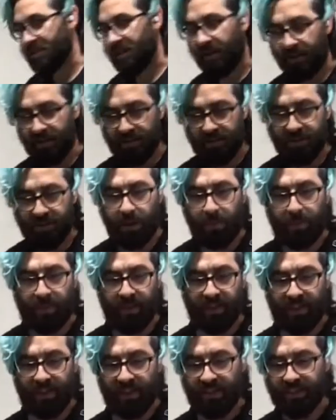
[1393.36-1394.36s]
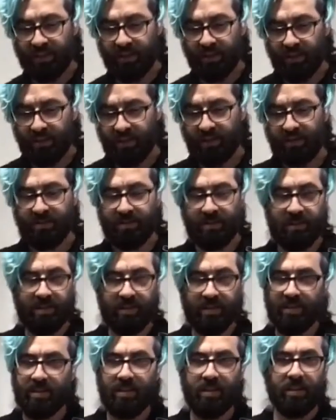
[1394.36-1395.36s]
start sharpening this on
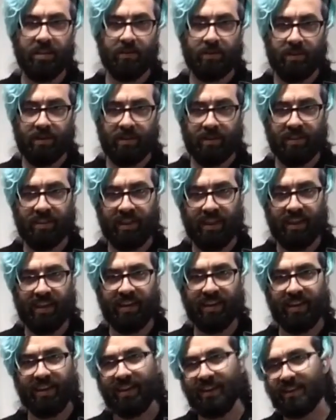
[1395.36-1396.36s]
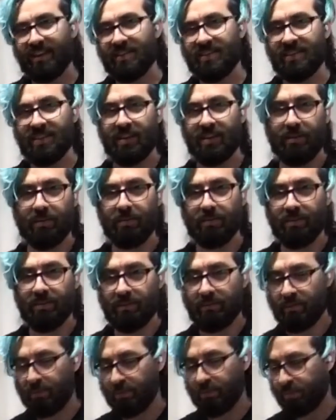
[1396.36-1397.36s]
the wrong thing and,
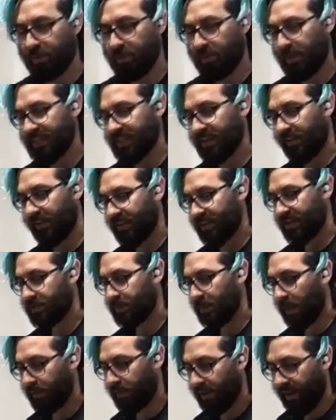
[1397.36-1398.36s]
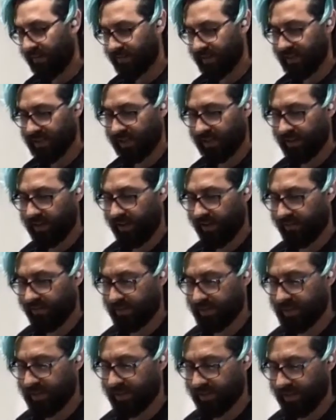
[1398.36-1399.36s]
put myself in a spot where I have to take a lot
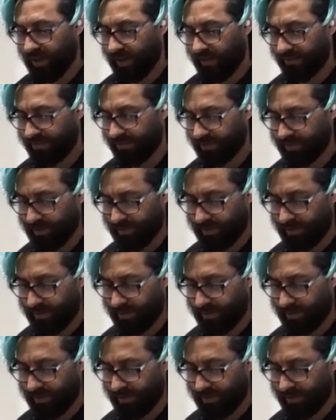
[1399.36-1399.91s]
of material off.